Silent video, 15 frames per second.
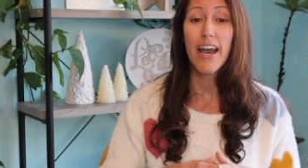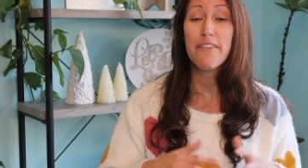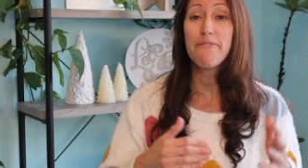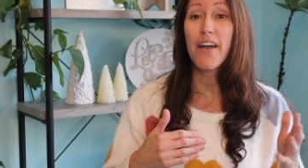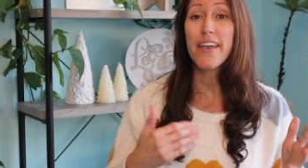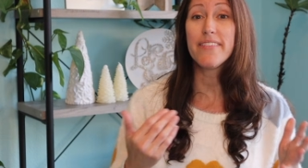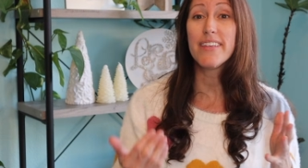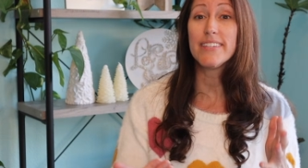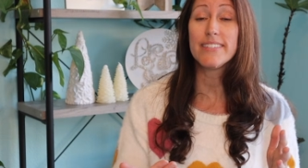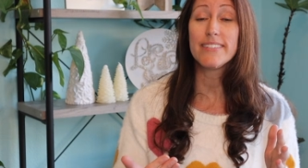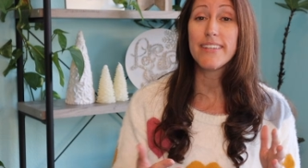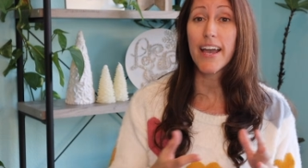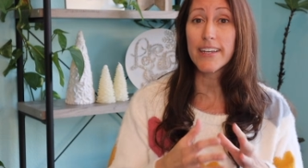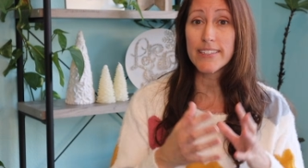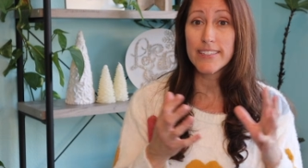I find this
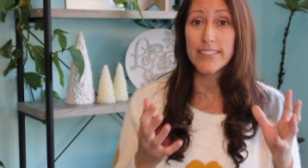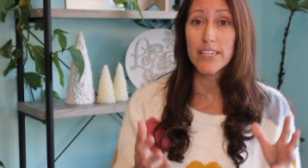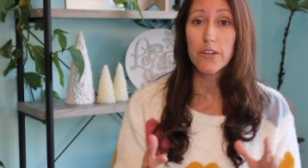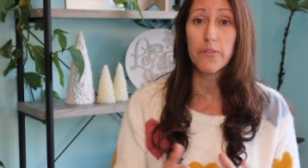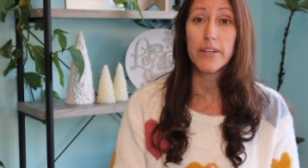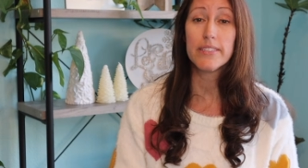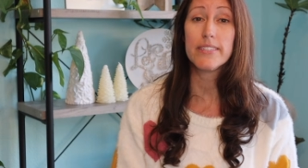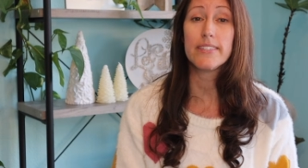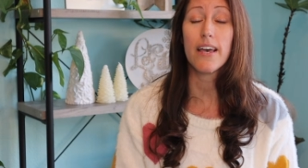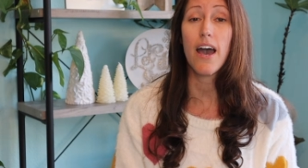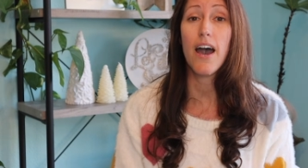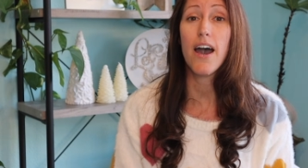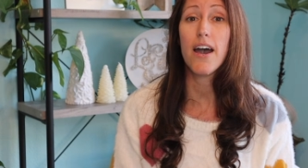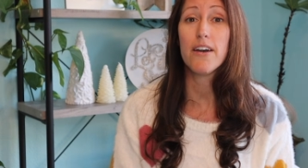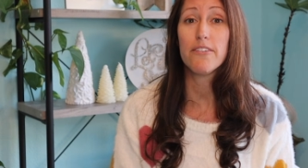next sequence
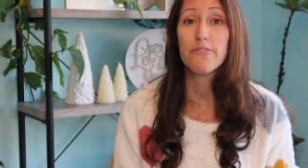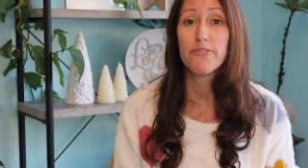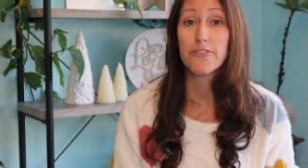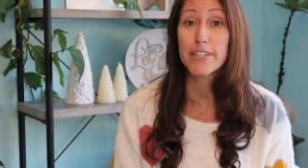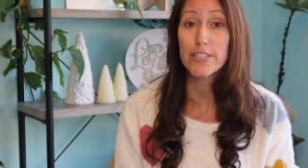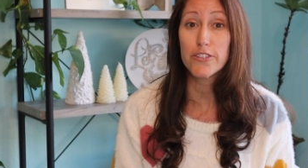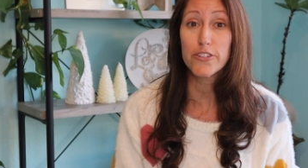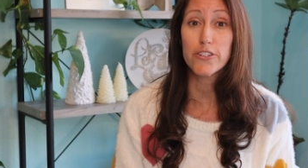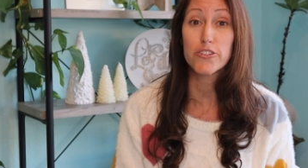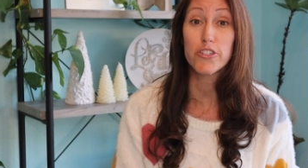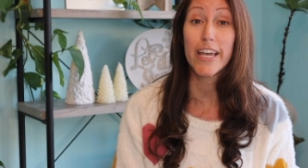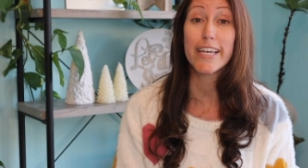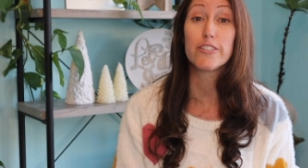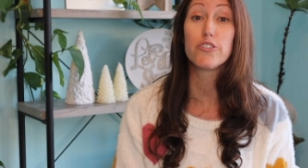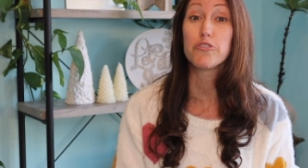of research
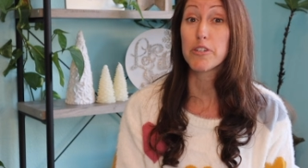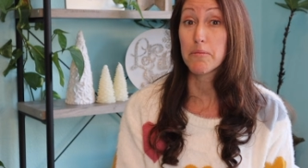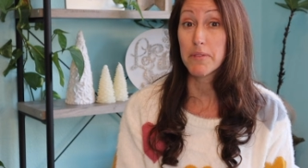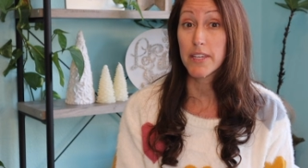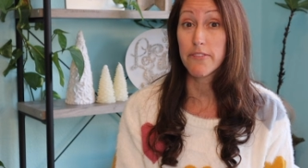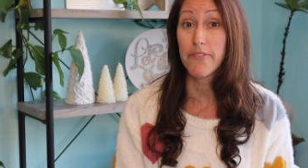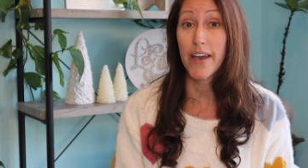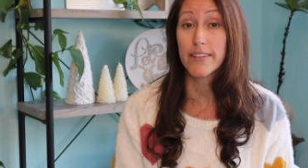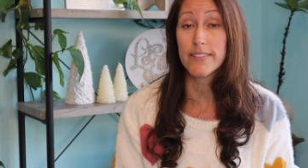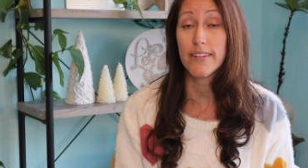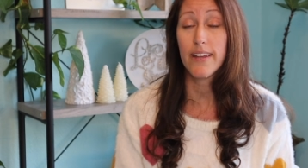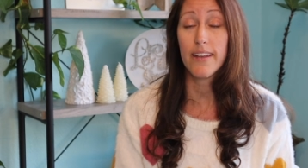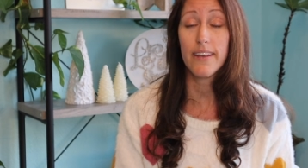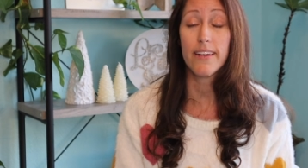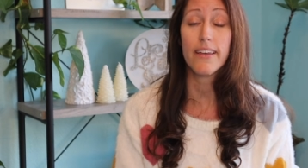extremely
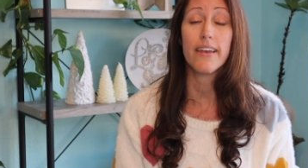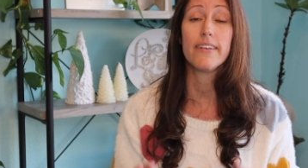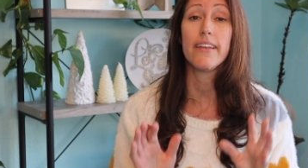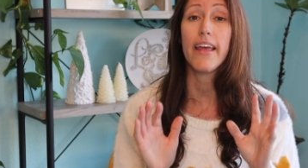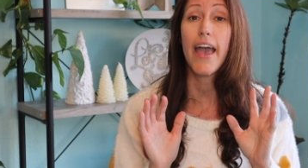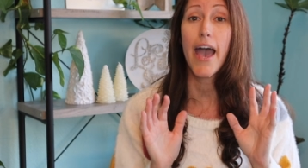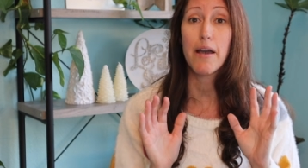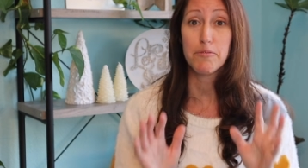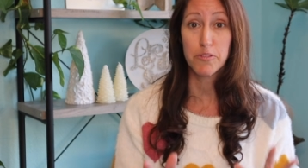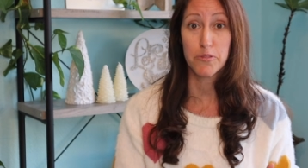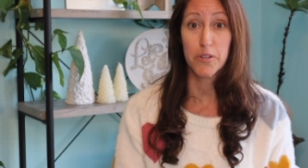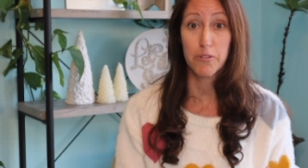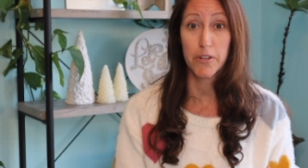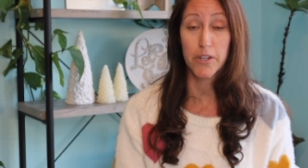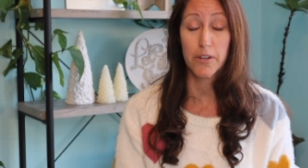fascinating and
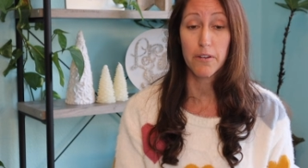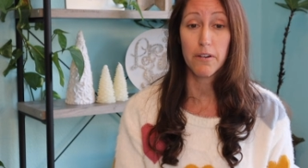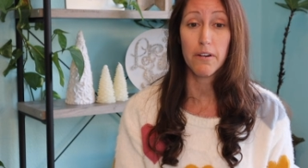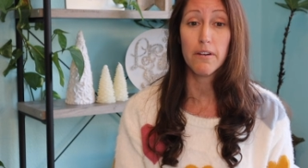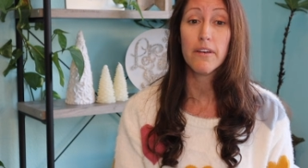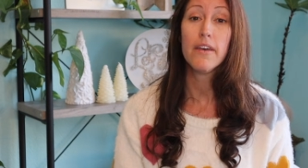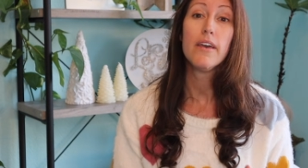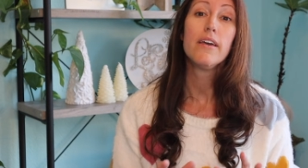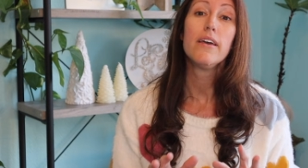absolutely critical,